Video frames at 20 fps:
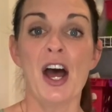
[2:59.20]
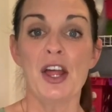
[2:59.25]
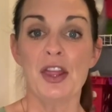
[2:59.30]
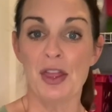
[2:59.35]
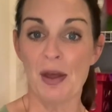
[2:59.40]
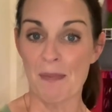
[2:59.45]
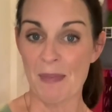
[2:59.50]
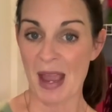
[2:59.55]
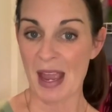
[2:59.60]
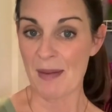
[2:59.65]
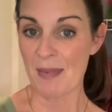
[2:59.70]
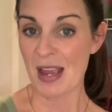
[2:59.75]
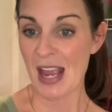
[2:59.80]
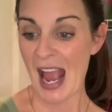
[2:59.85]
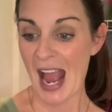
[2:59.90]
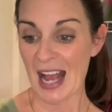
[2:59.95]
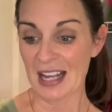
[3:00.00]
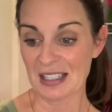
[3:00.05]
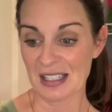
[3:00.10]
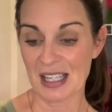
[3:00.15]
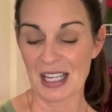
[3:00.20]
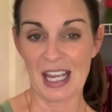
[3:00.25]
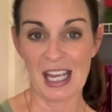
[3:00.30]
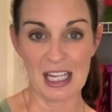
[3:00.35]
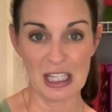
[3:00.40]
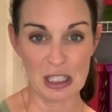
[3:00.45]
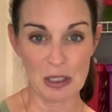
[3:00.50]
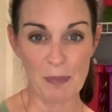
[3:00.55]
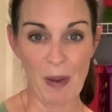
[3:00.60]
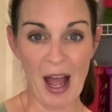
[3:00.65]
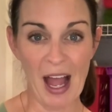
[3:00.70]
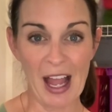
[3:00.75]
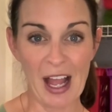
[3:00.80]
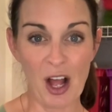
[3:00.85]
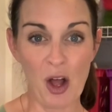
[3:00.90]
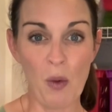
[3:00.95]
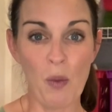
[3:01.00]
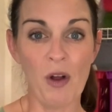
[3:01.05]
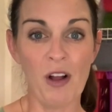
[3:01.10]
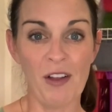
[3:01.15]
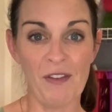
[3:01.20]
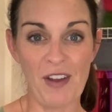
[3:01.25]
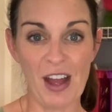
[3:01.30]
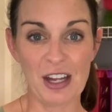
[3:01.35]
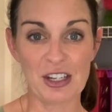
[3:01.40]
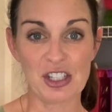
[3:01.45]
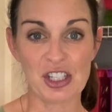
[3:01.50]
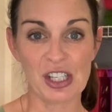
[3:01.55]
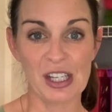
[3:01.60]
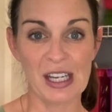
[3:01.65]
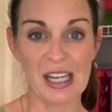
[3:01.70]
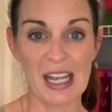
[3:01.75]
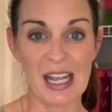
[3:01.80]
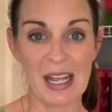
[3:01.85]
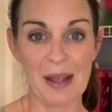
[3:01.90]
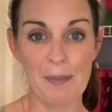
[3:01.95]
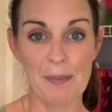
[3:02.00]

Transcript: The maybe ask the kids pile will eventually